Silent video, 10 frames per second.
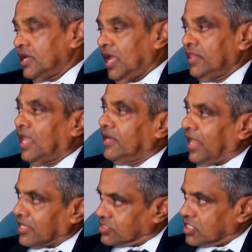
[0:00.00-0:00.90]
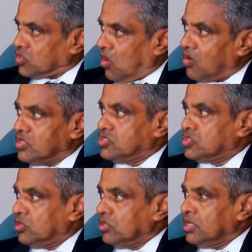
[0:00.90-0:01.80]
And that taxes
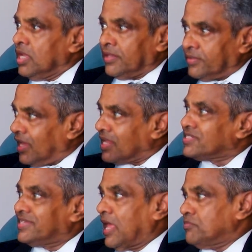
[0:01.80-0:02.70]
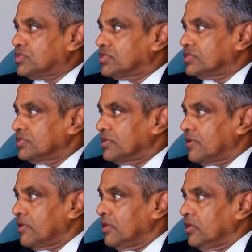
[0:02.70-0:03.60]
also, there are slabs.
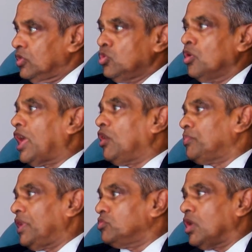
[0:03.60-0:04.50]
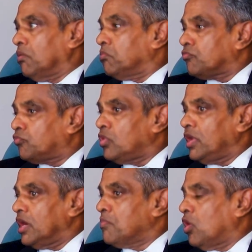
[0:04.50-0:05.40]
You don't have to pay your full
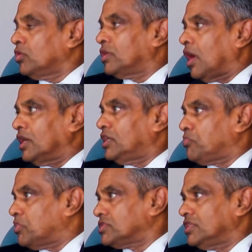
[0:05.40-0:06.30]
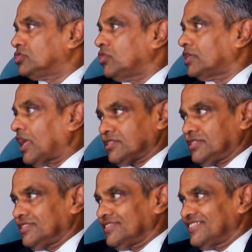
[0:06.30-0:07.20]
amount, 100% is not taxed.
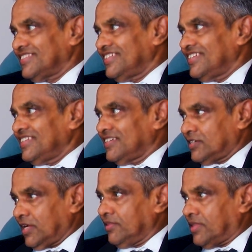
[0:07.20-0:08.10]
Right?